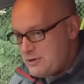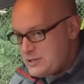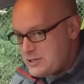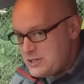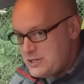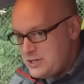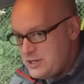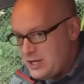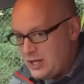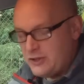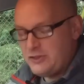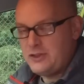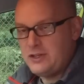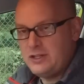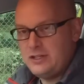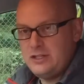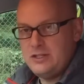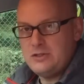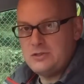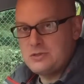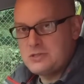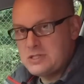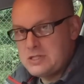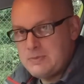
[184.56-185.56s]
is nothing
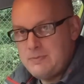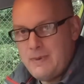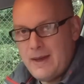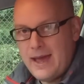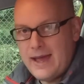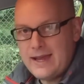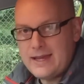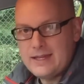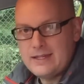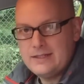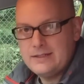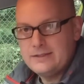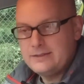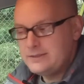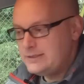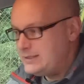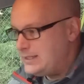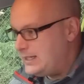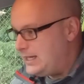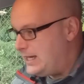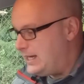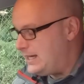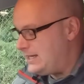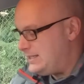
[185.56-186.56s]
you can spec.
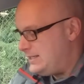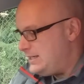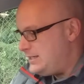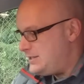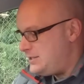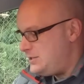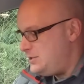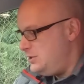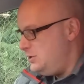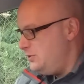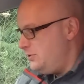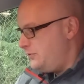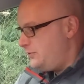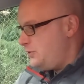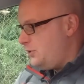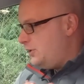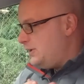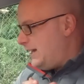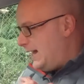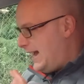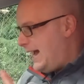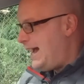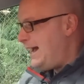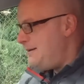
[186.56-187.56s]
You've
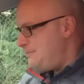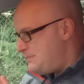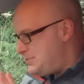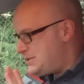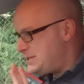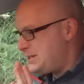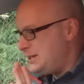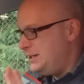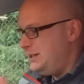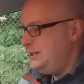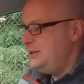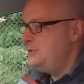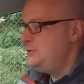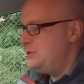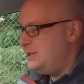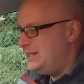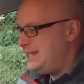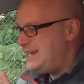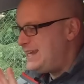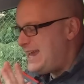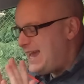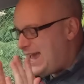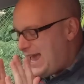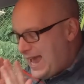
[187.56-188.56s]
got
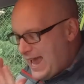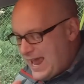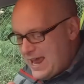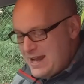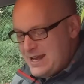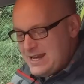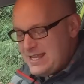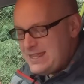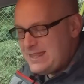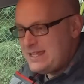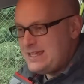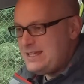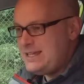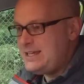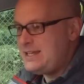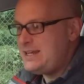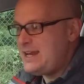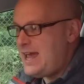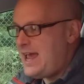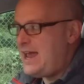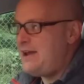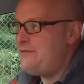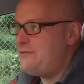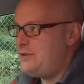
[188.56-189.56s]
absolutely anything and
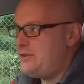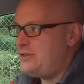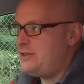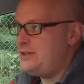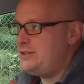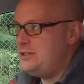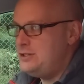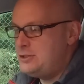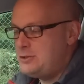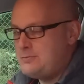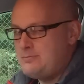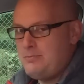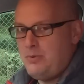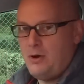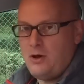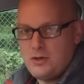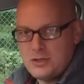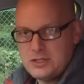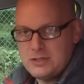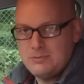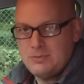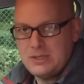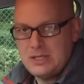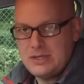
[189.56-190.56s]
everything you could
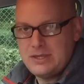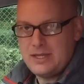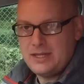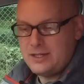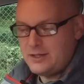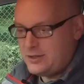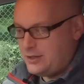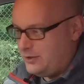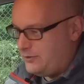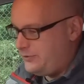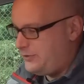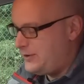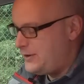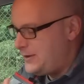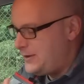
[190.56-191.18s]
possibly think of.